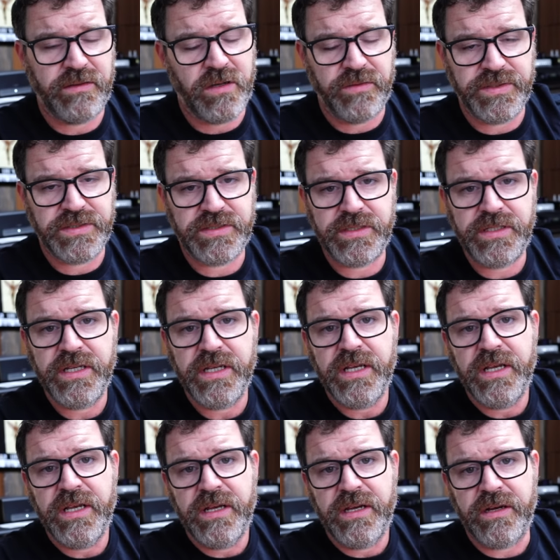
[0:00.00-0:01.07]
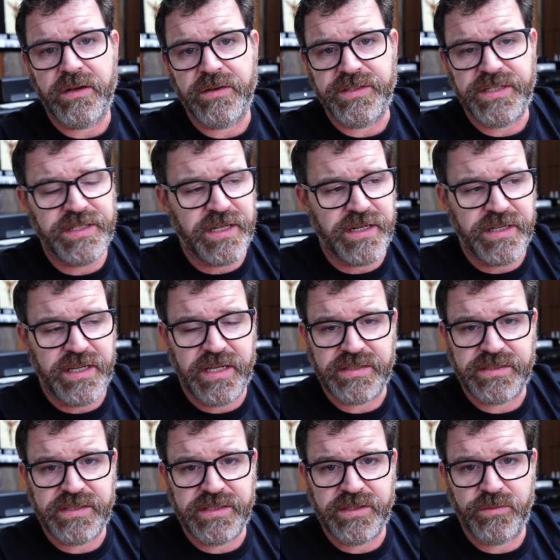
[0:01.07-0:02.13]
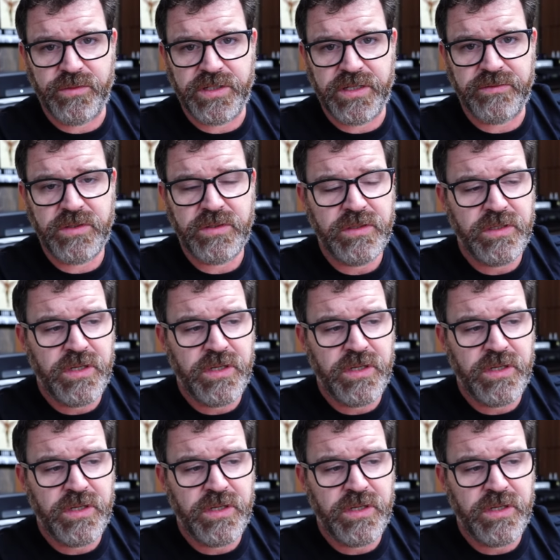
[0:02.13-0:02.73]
obviously, or D90 SE or whatever,